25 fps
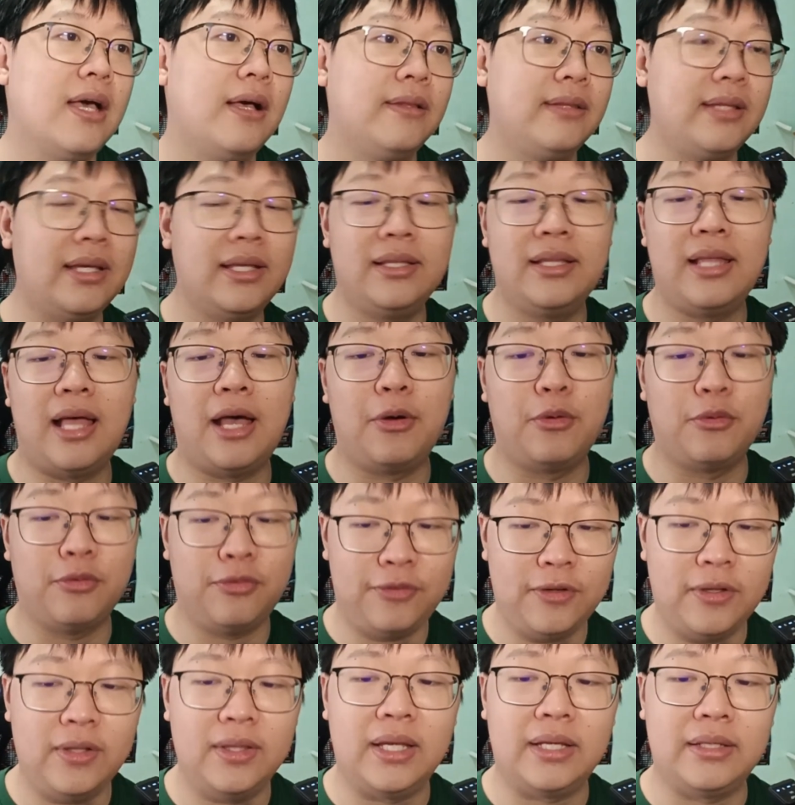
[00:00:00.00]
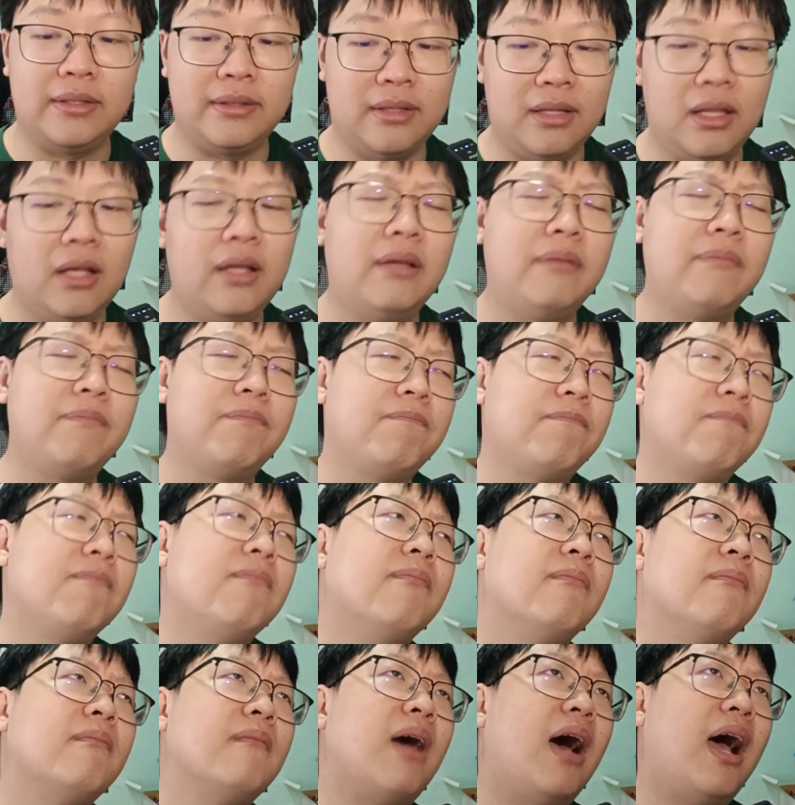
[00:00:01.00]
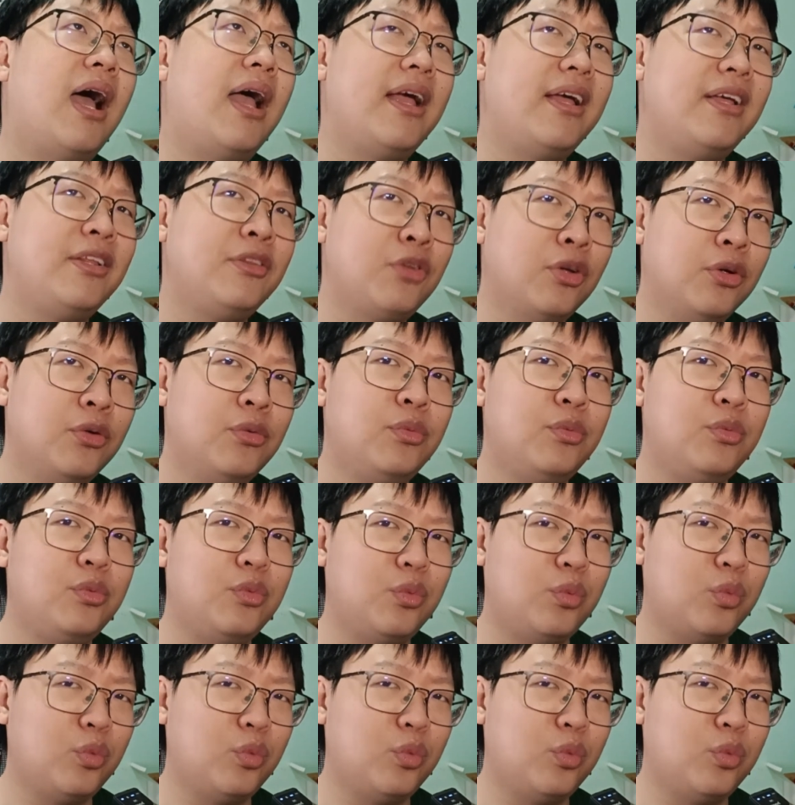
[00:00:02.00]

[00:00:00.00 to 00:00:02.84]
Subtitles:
then I would felt like I don't